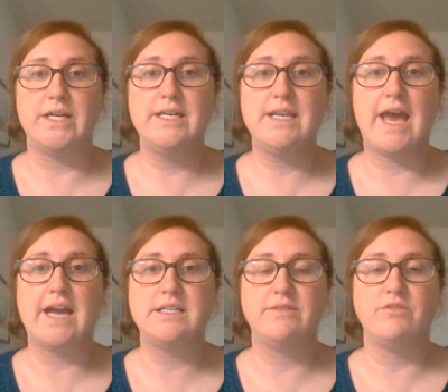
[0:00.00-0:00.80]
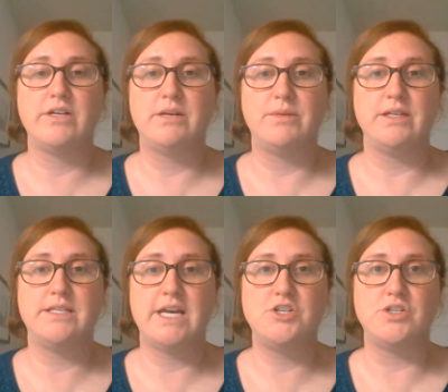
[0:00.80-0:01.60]
in active
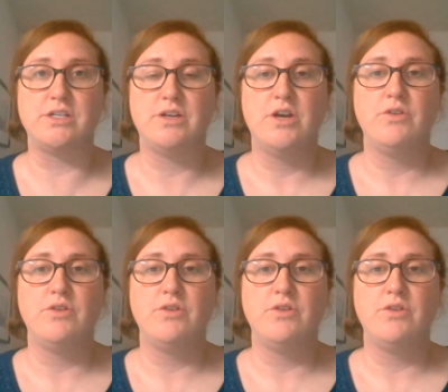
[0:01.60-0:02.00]
rehabilitation